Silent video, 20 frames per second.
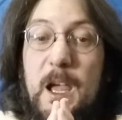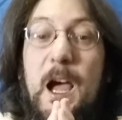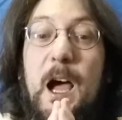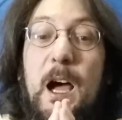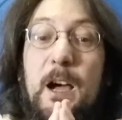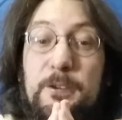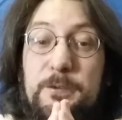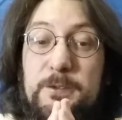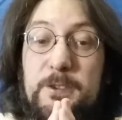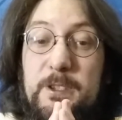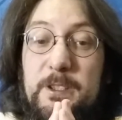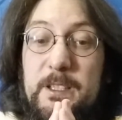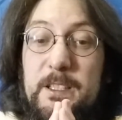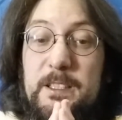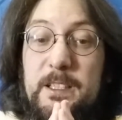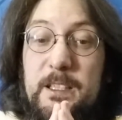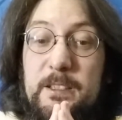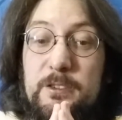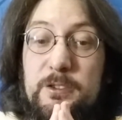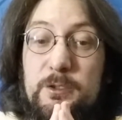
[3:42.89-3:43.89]
after
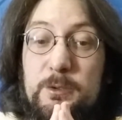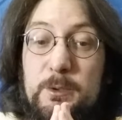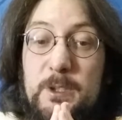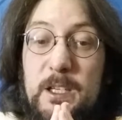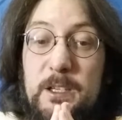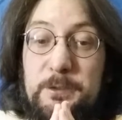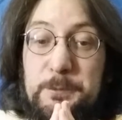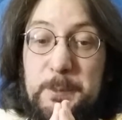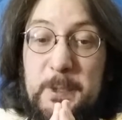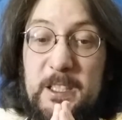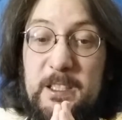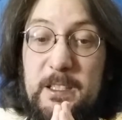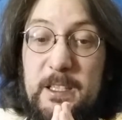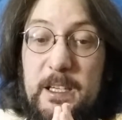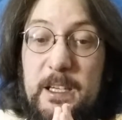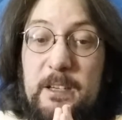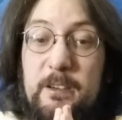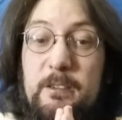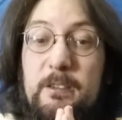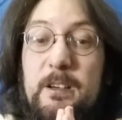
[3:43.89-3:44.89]
it should have been
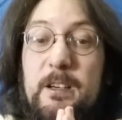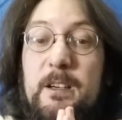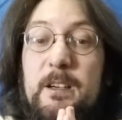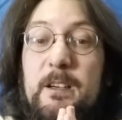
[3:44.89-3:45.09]
there.